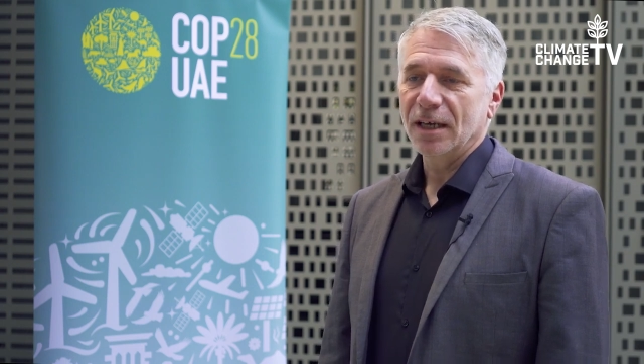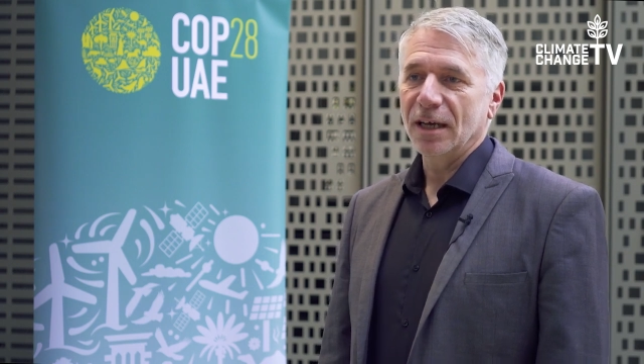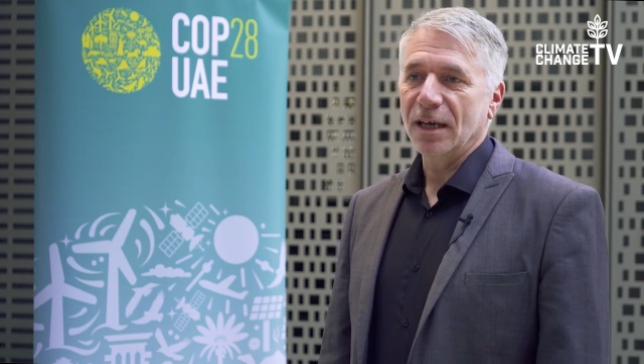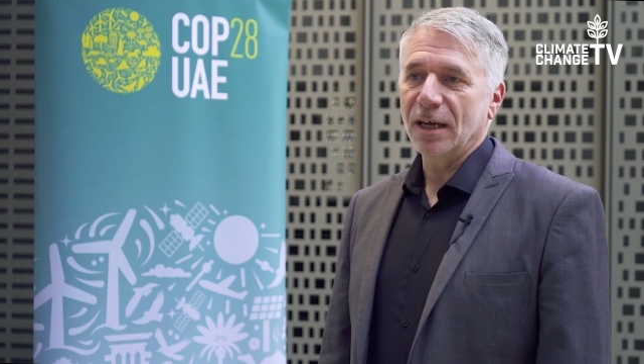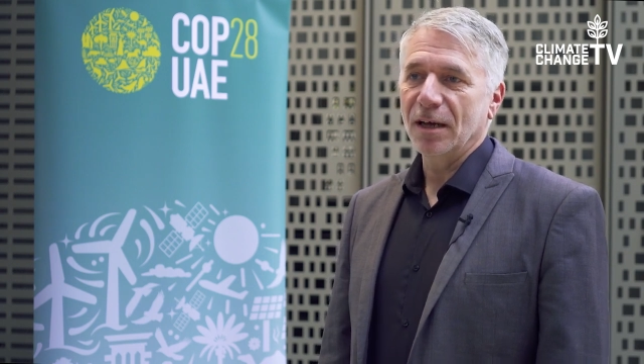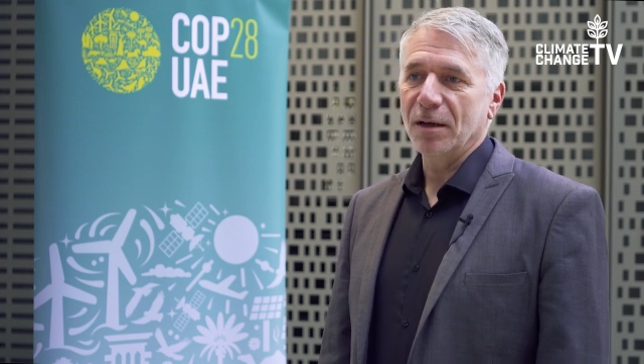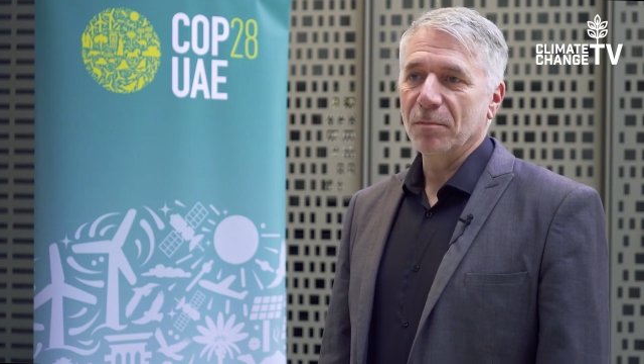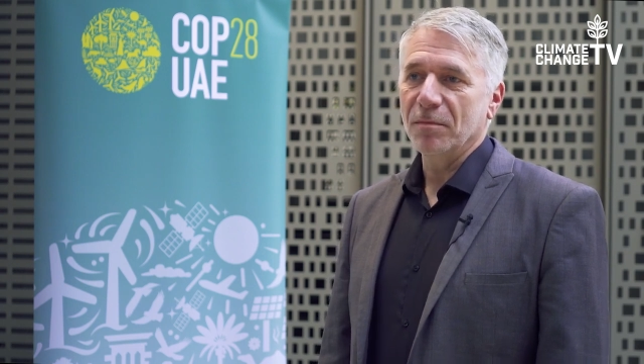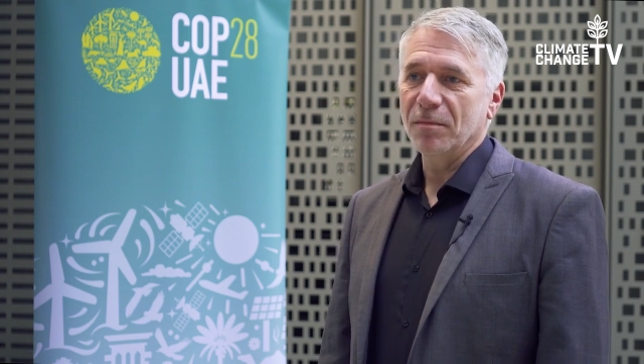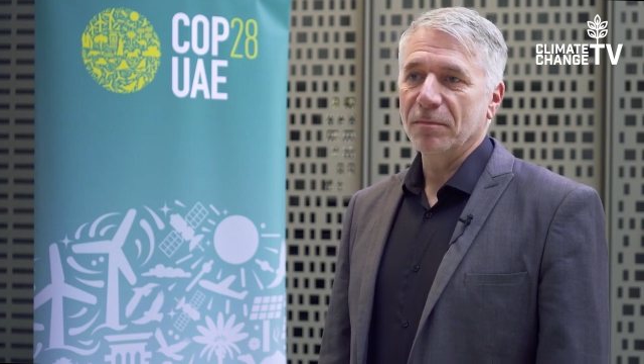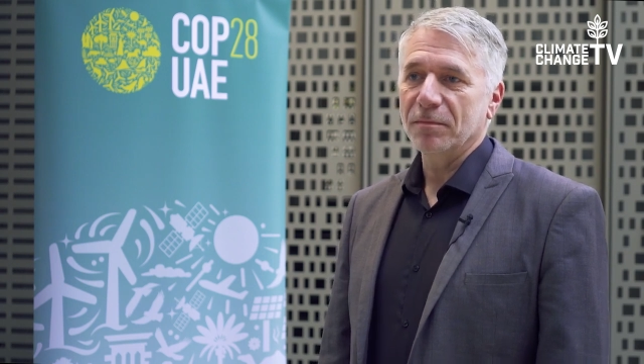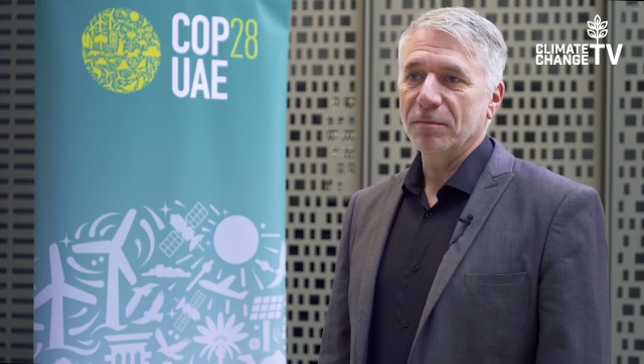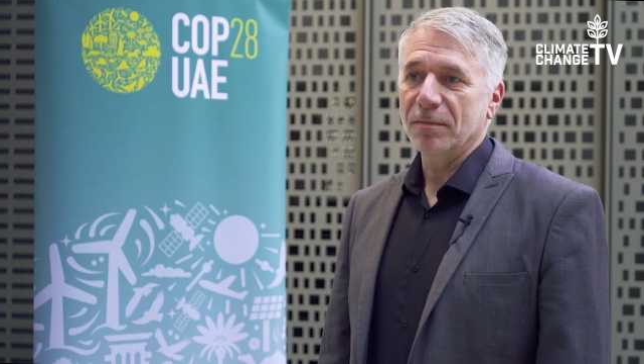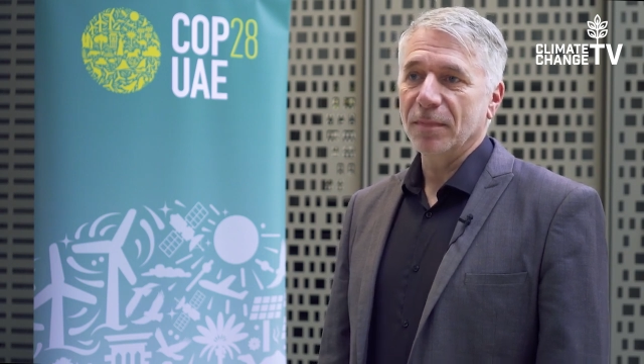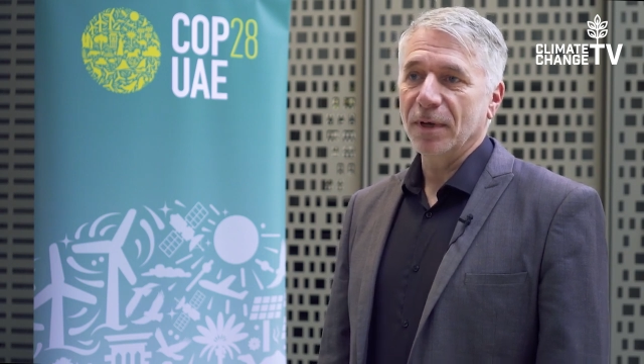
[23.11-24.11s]
And
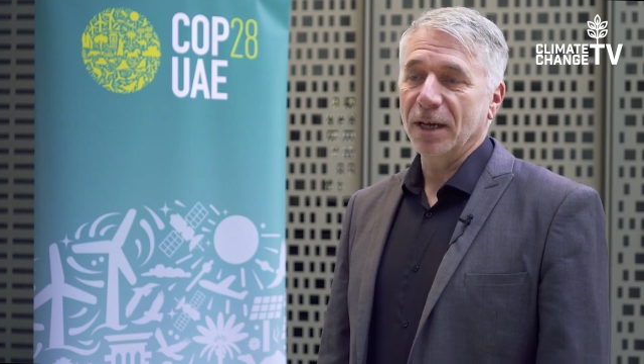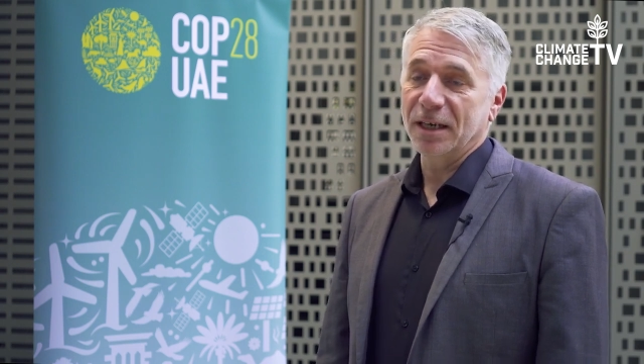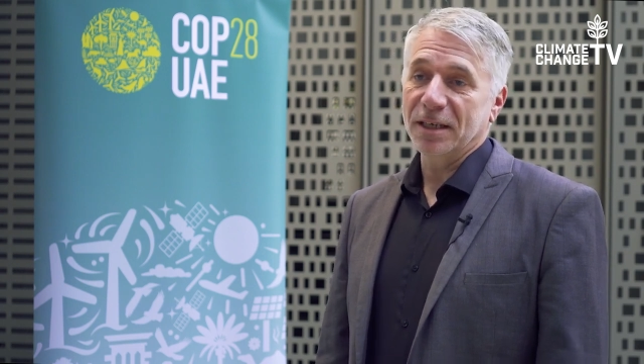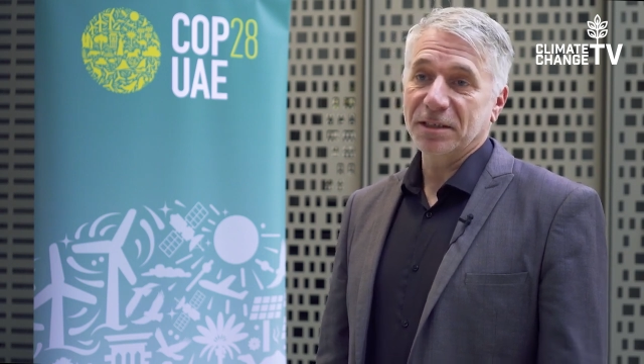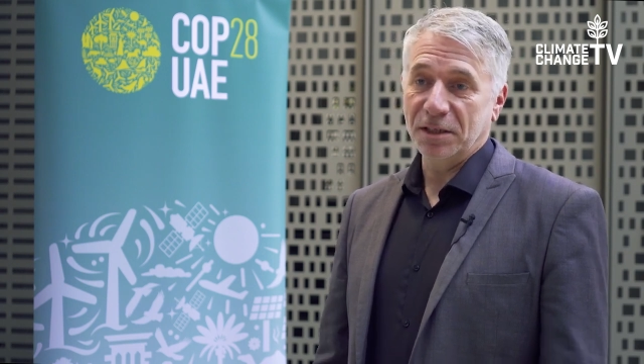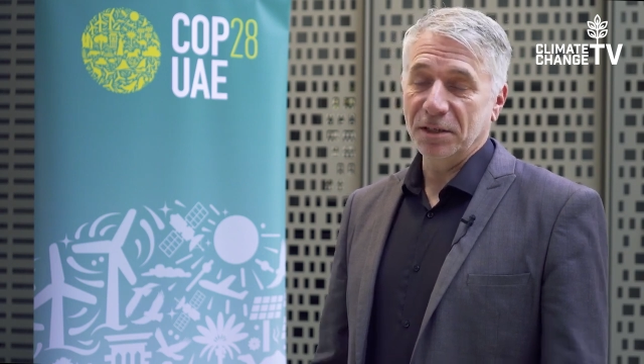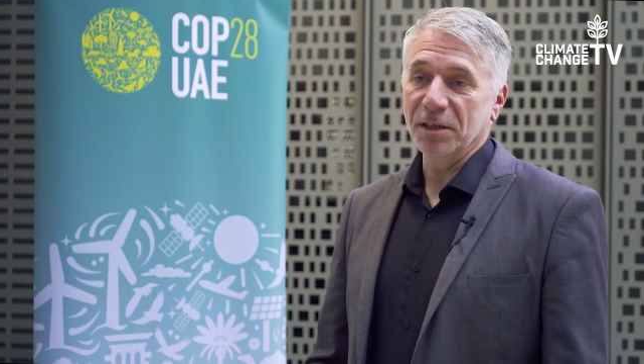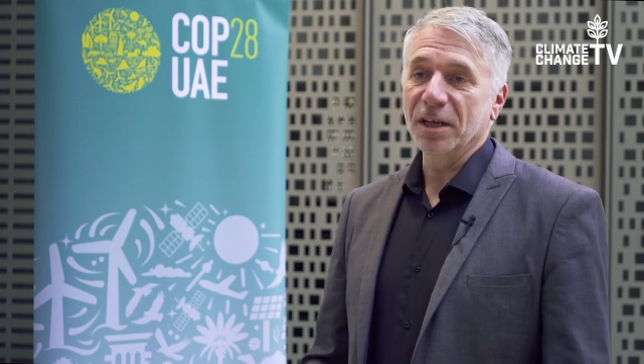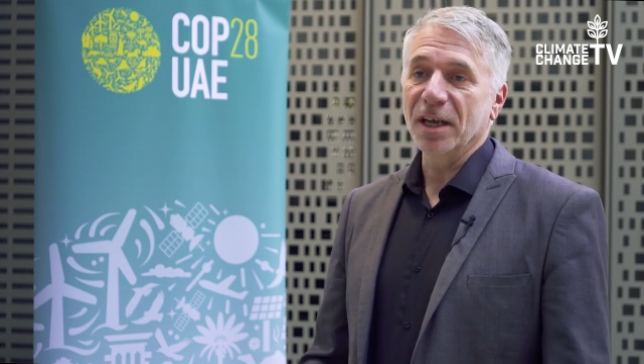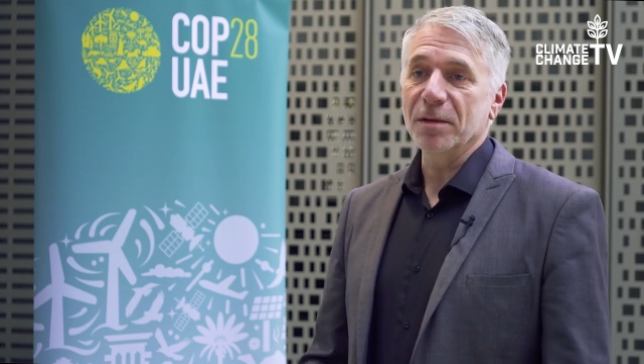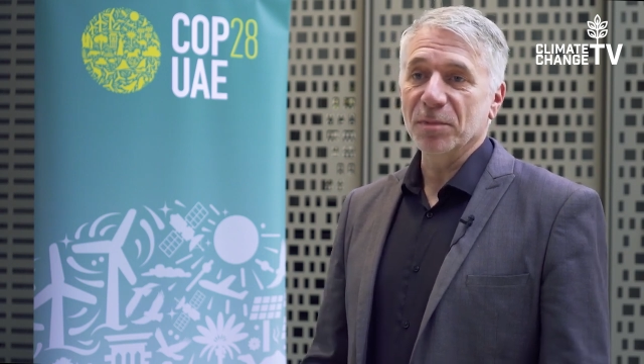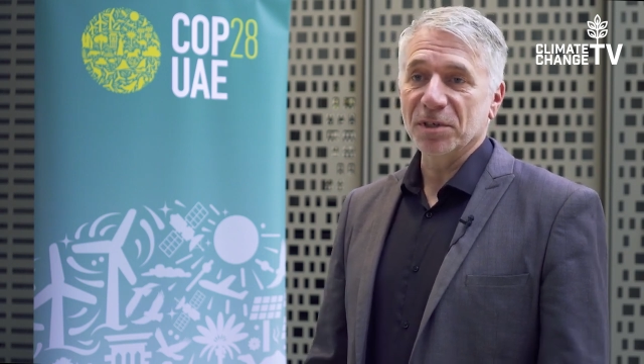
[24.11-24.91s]
as in the name,